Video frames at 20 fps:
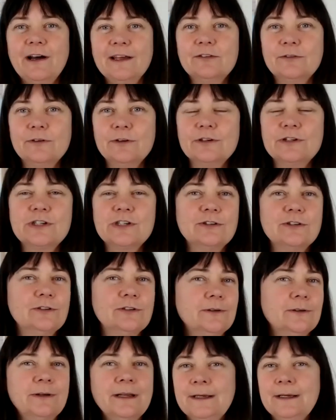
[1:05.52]
through
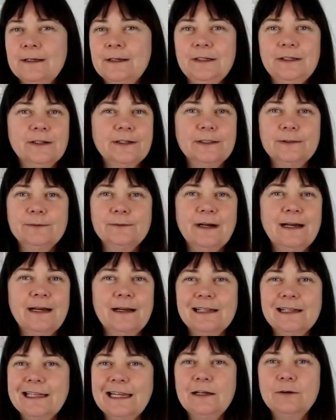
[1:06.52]
to,
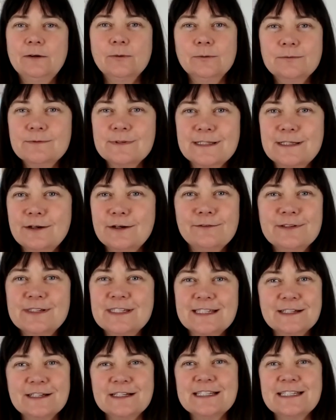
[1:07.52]
legal
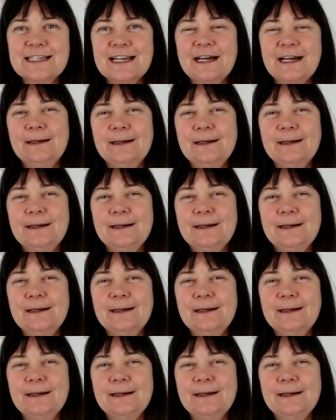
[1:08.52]
services.